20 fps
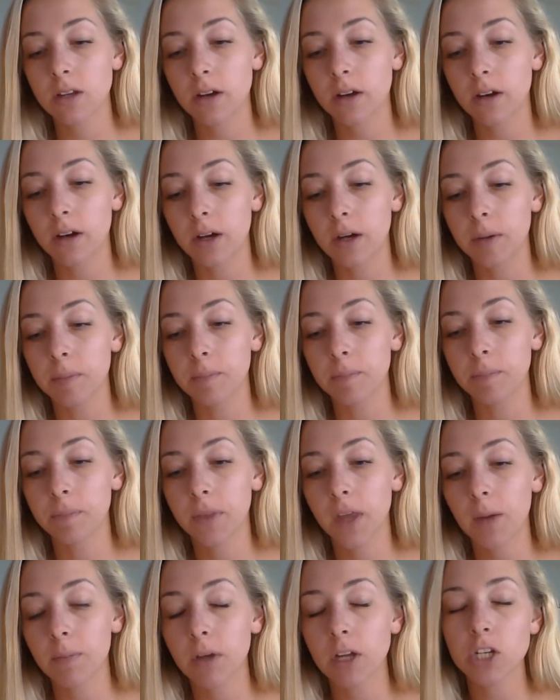
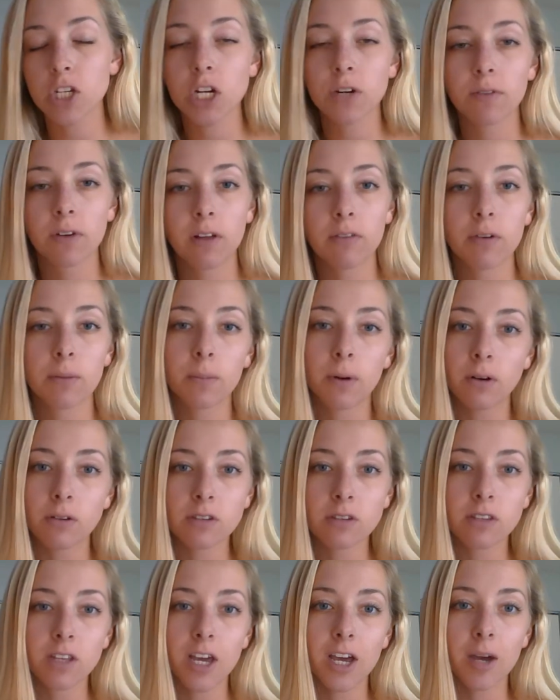I'm not sure if I'll ever
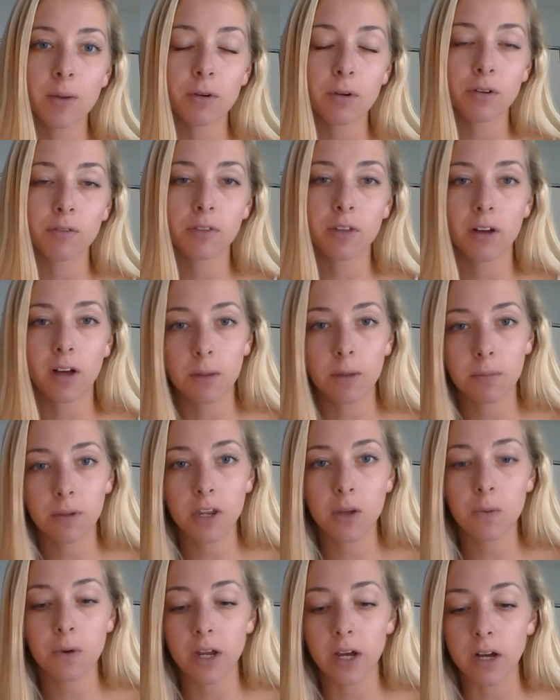post them or if they'll help
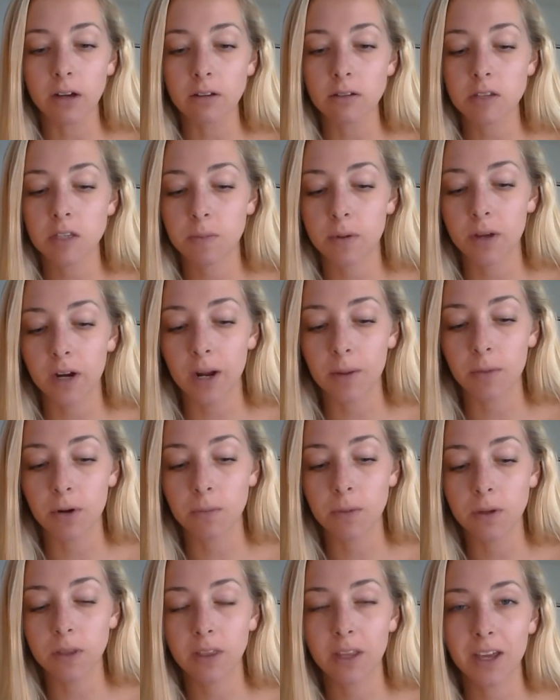anyone else, but I'm
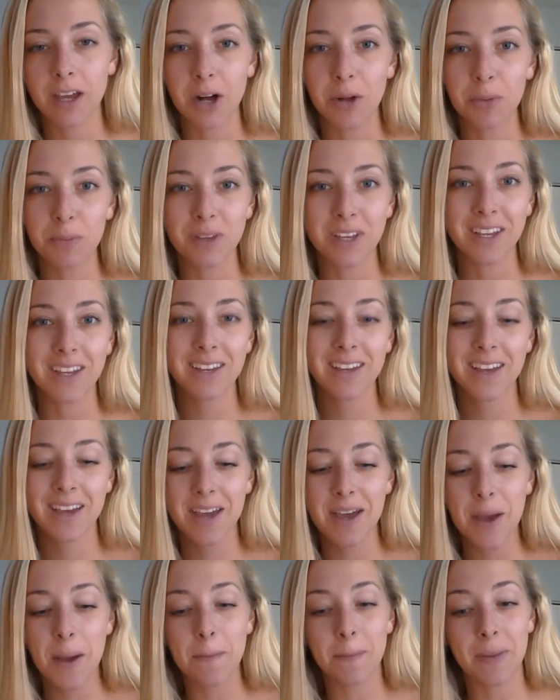hoping they help me
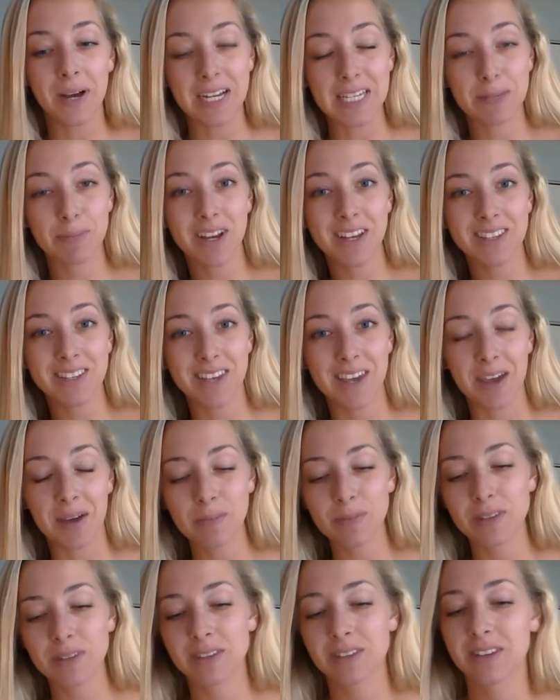pass my
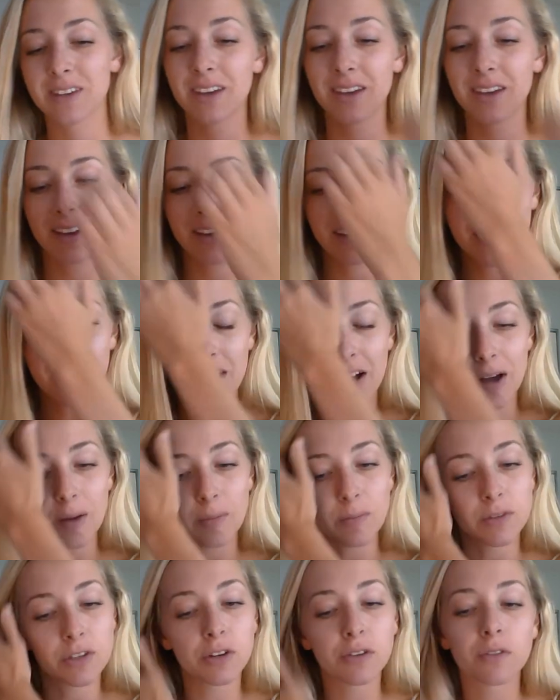exams.
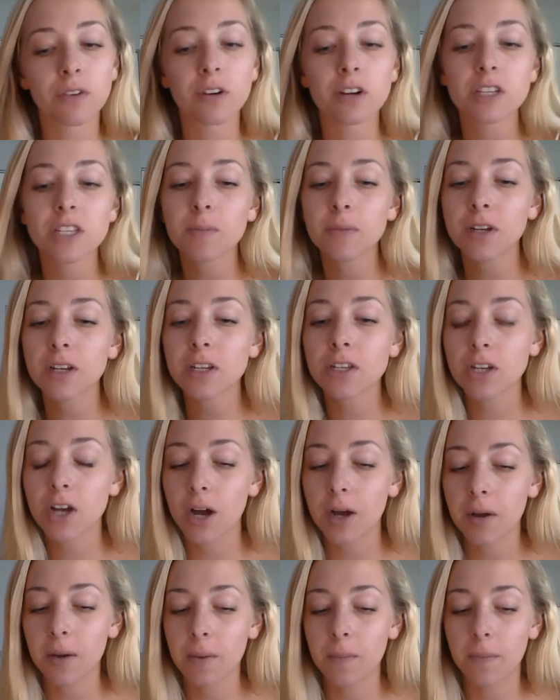So first I'm going to
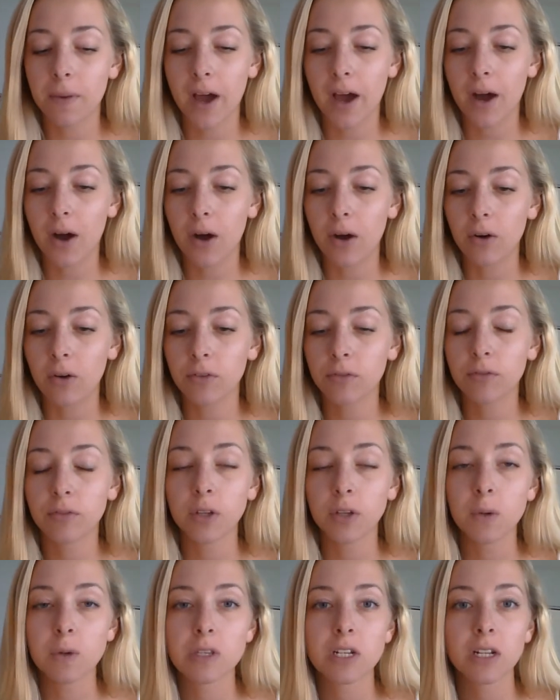talk about
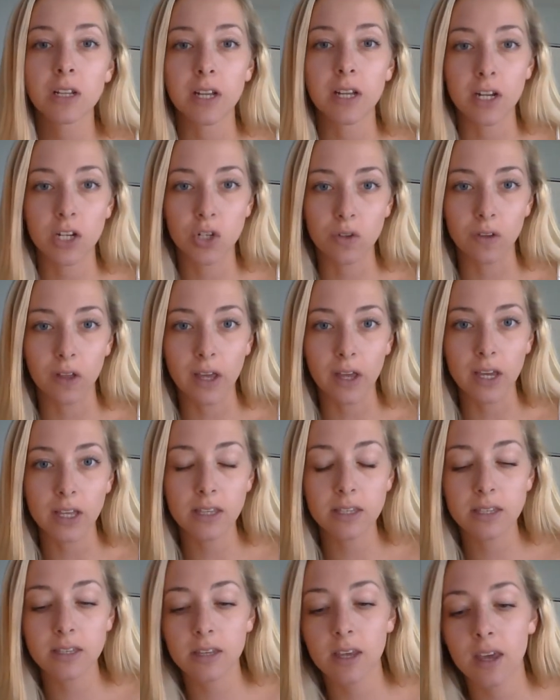fluids and
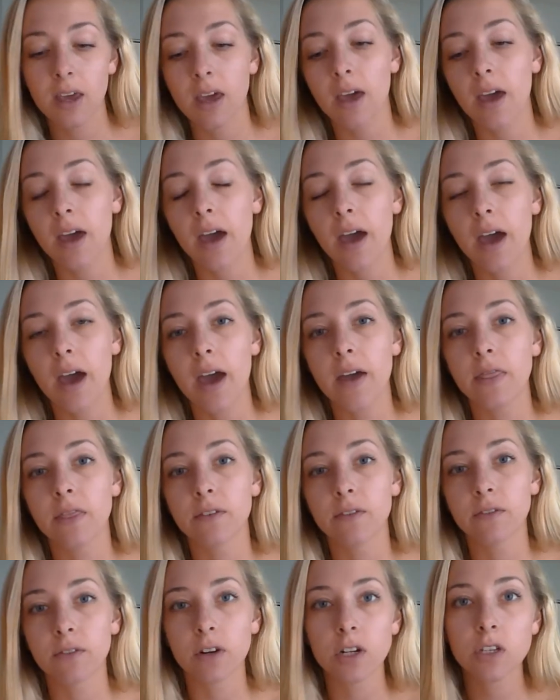electrolytes, and
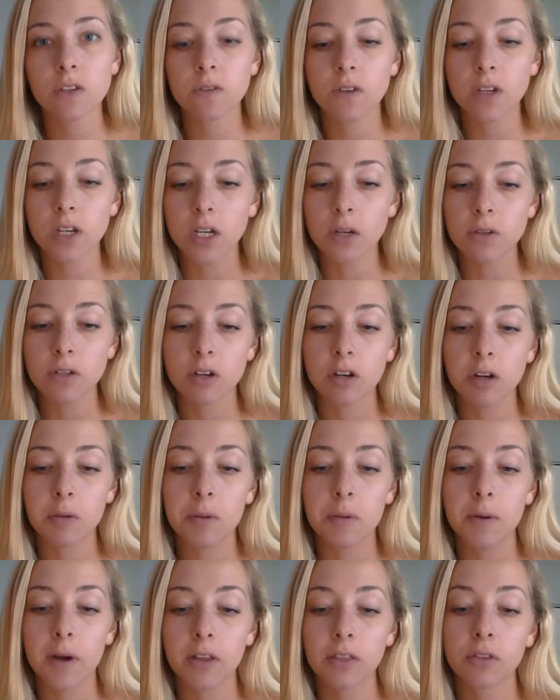the first video is going to
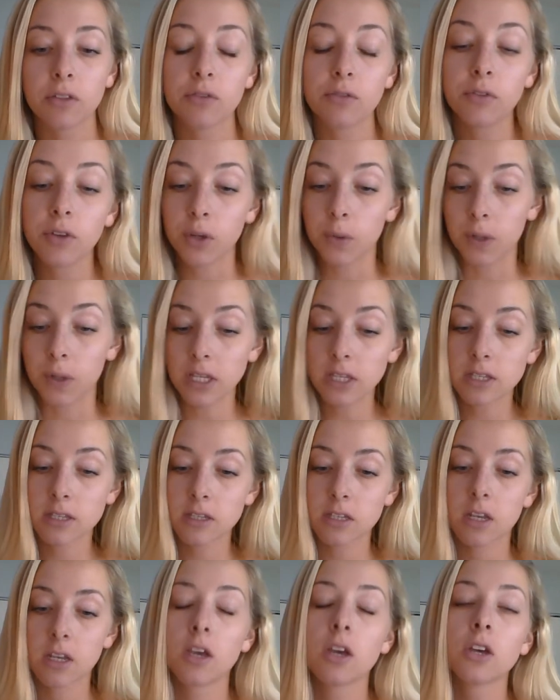be about the
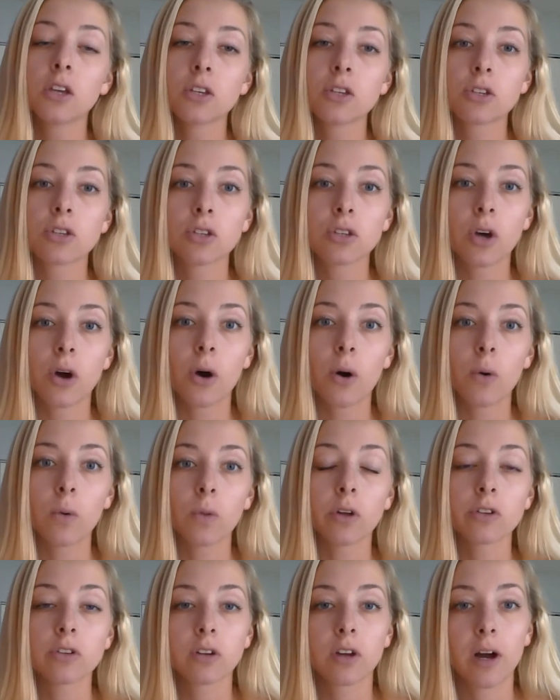fluids. So
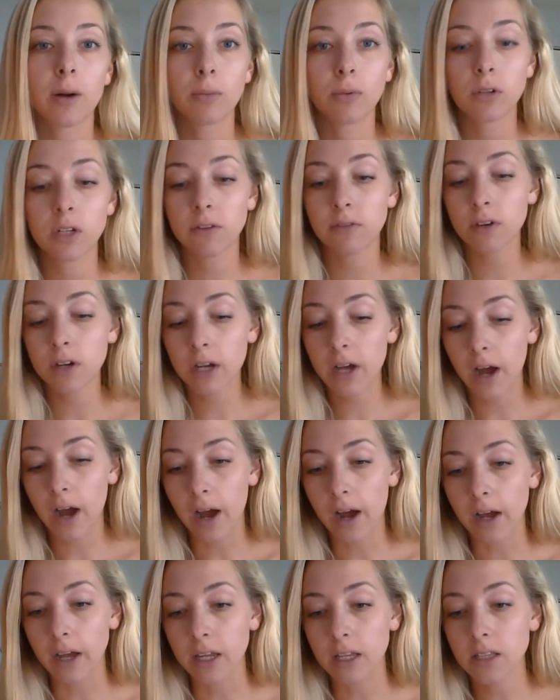there's a couple different
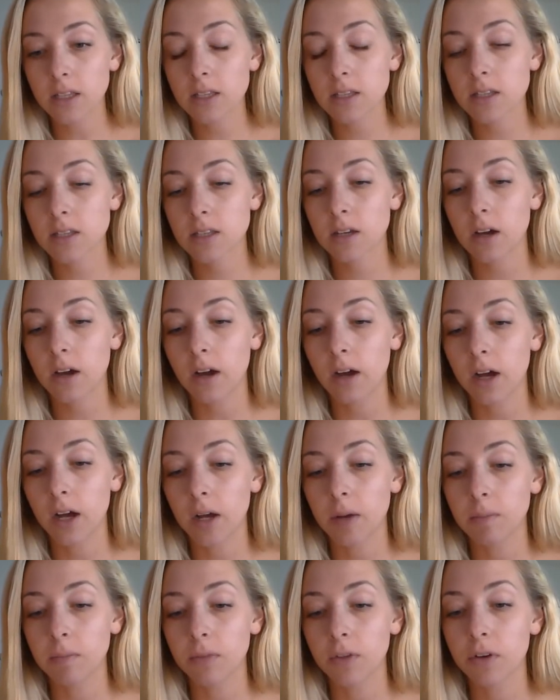kinds.
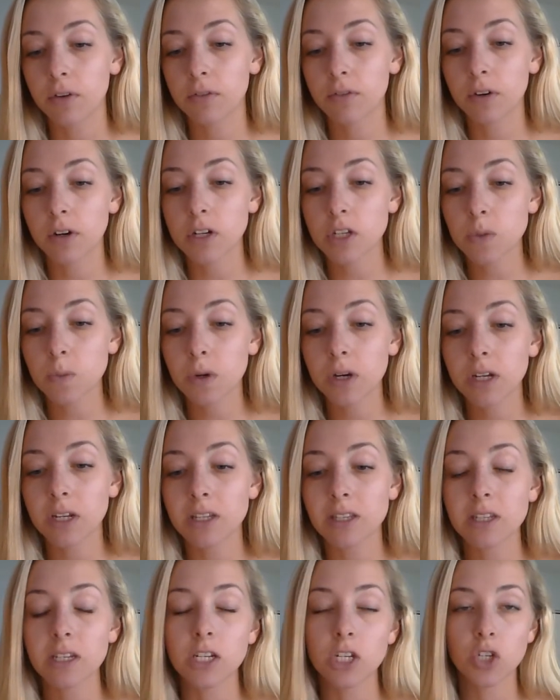The first one
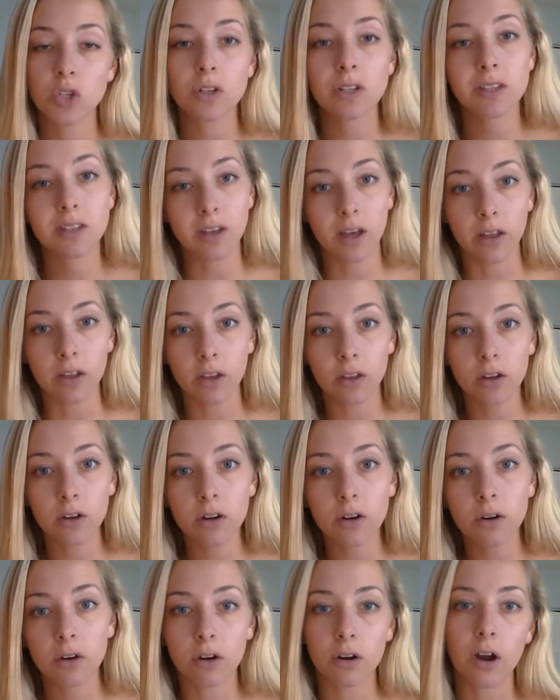is
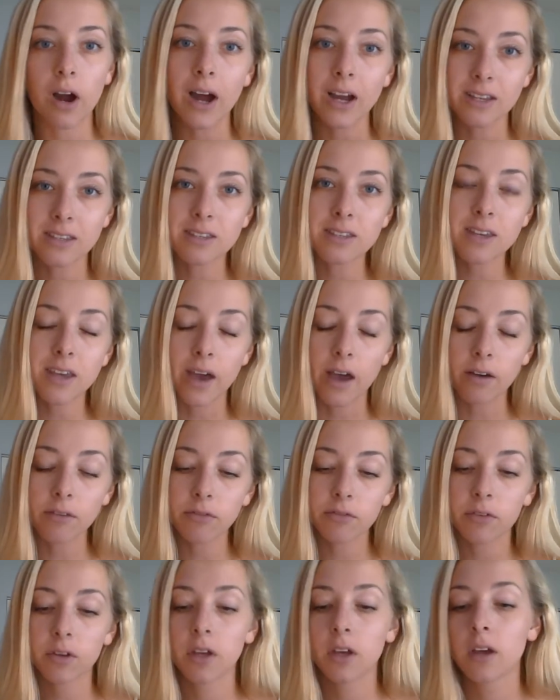intracellular, or ICF,
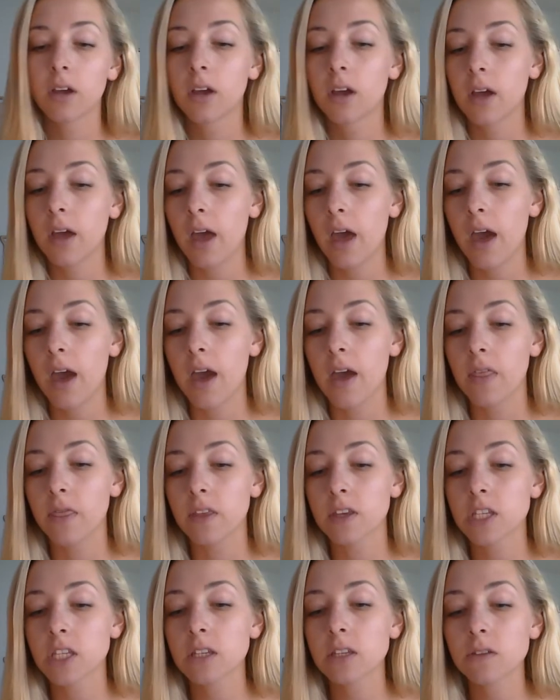and
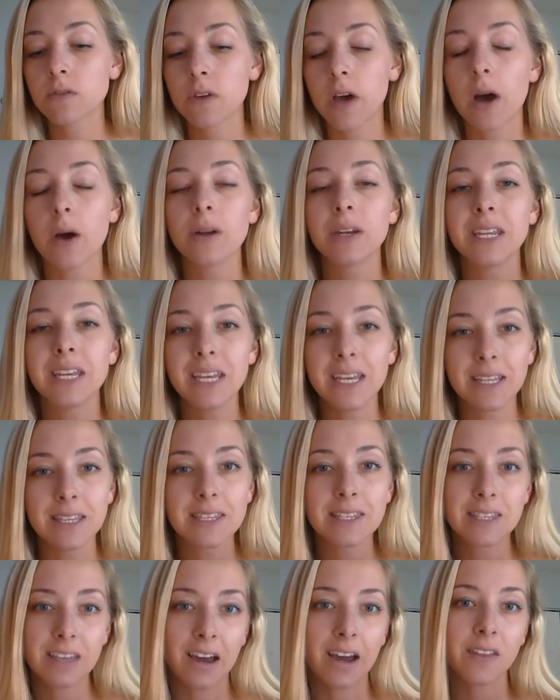this is found
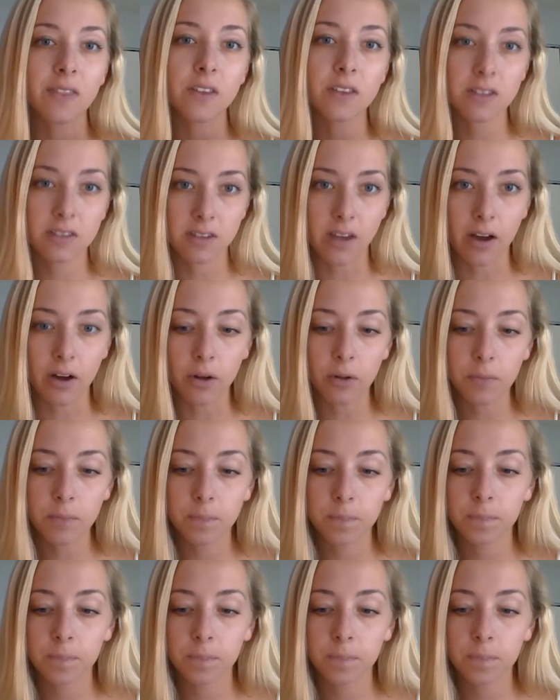inside the cell.